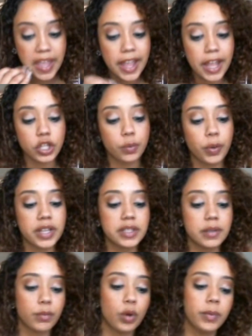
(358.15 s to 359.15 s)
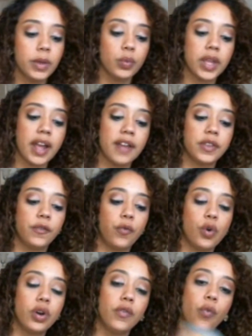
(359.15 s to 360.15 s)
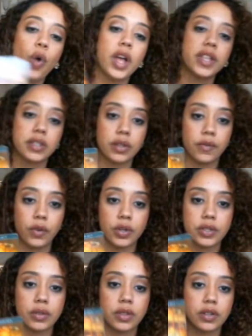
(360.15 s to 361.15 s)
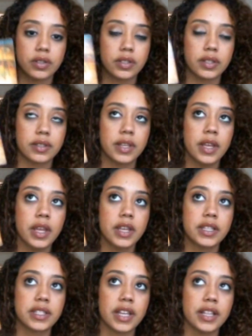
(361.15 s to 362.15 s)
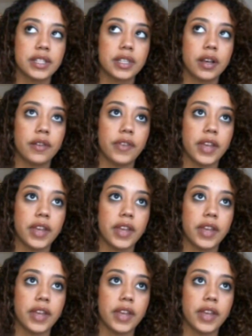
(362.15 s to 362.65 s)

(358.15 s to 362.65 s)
In your present moment, we have the Four of Wands in reverse. So there's this sense of